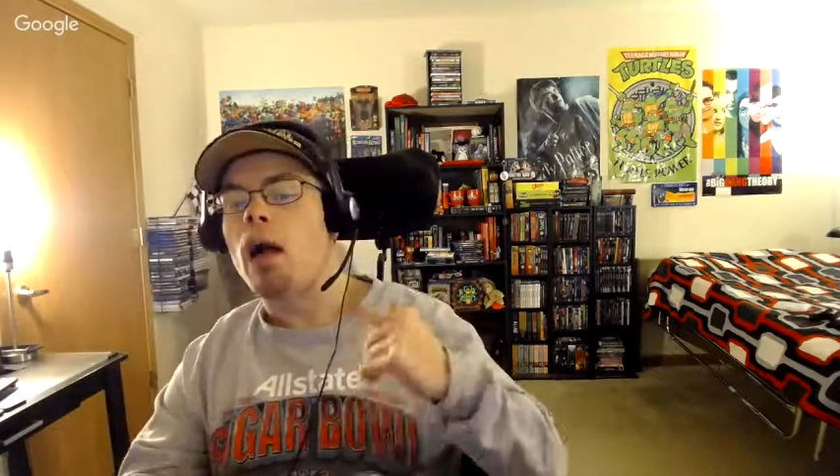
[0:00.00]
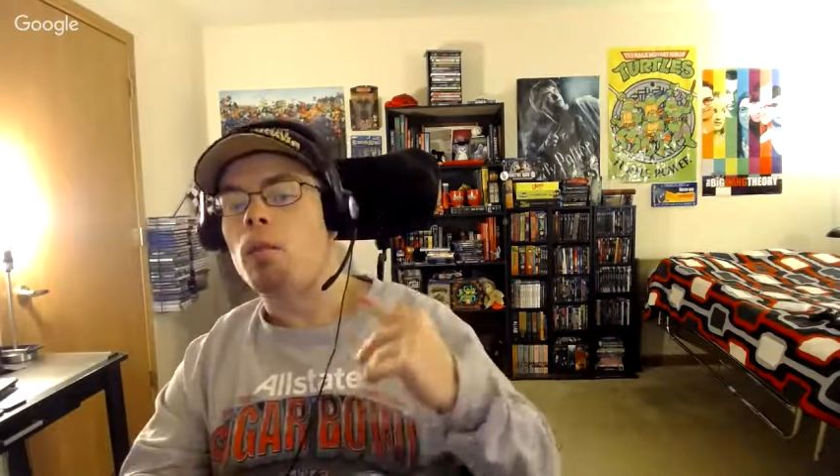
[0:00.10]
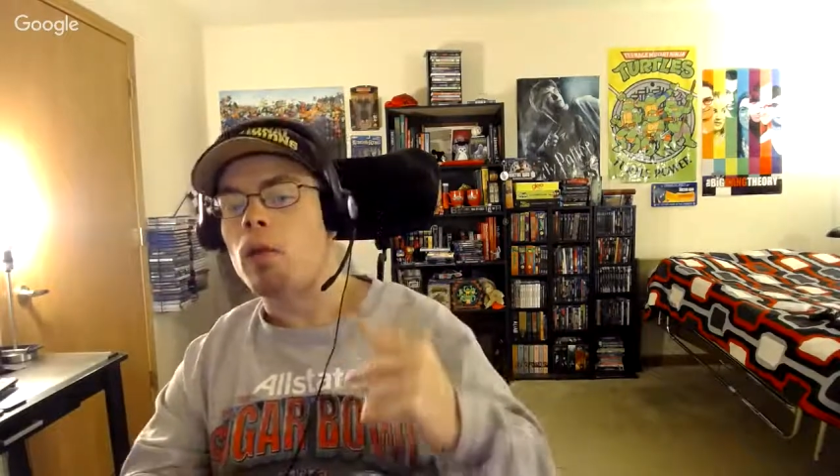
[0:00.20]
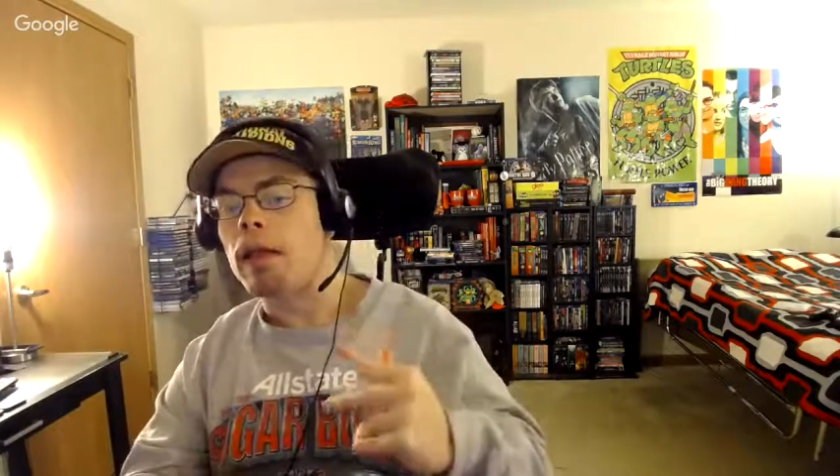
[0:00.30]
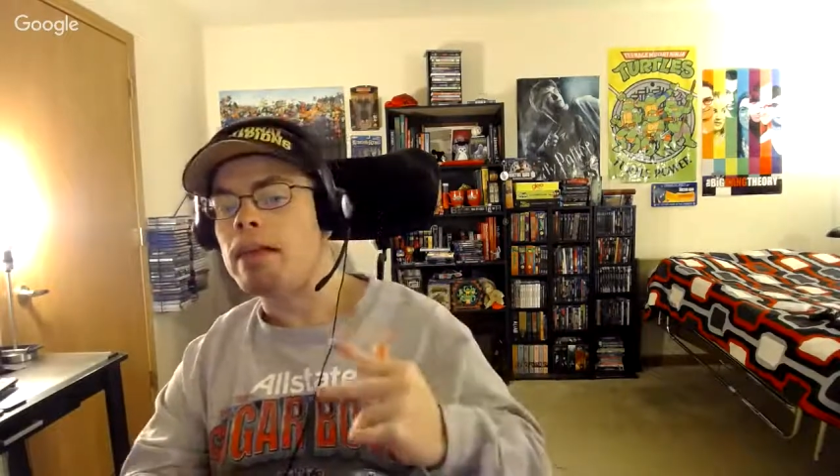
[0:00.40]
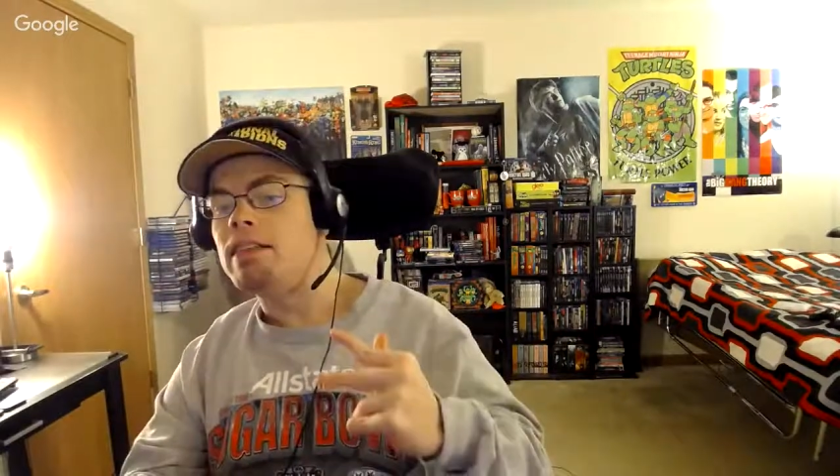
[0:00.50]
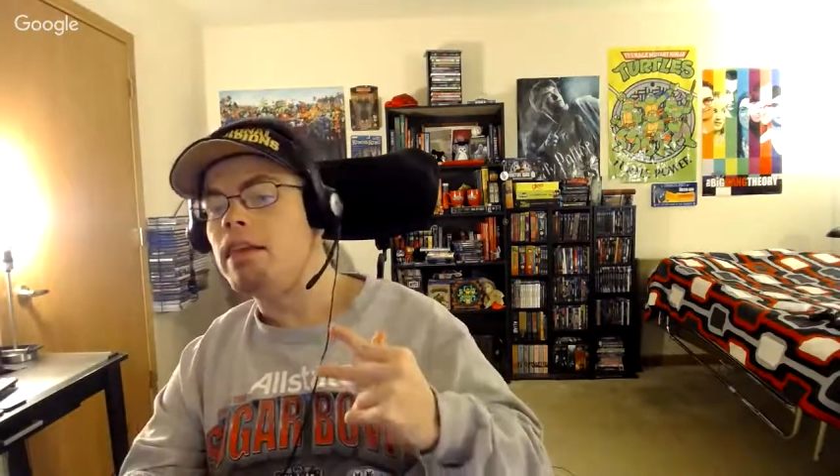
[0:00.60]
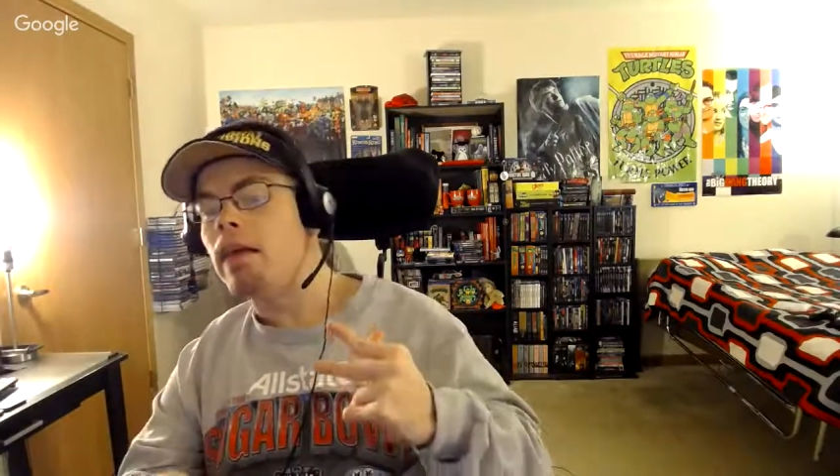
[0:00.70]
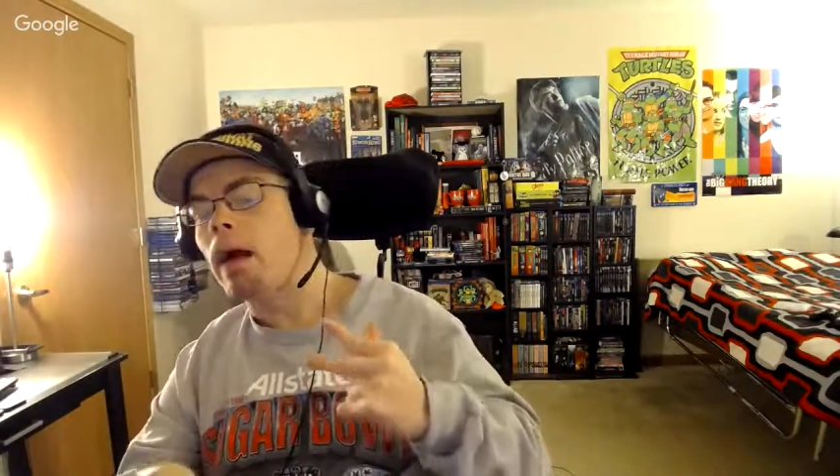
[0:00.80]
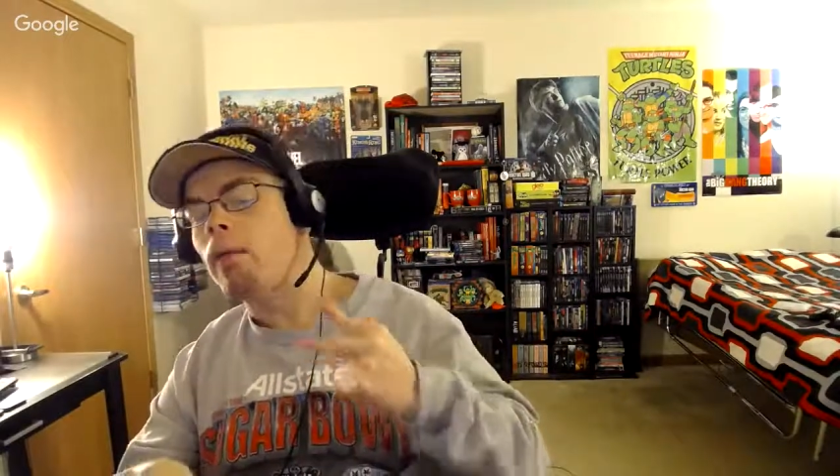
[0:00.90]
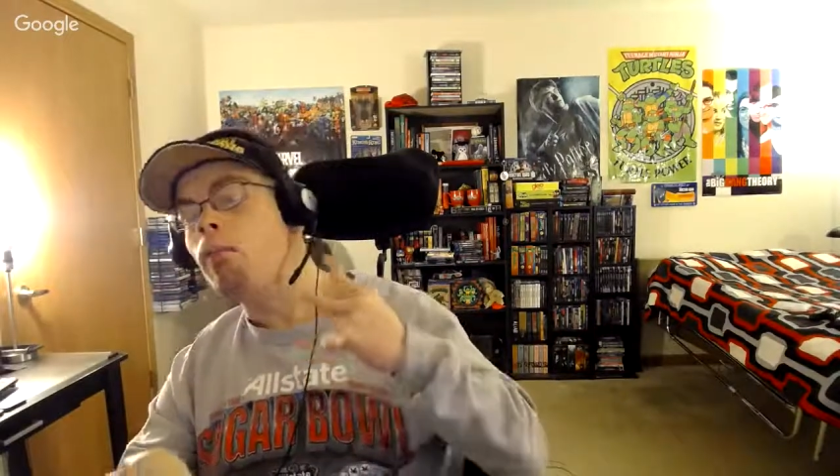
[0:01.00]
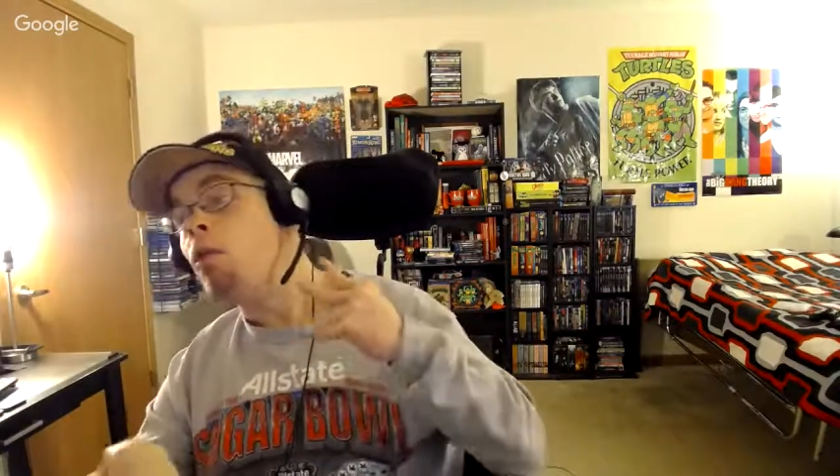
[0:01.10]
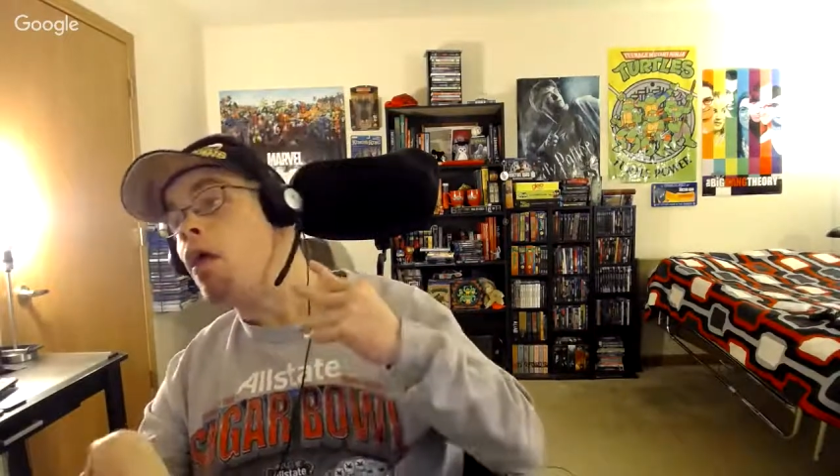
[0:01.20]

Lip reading: a legend, I'm a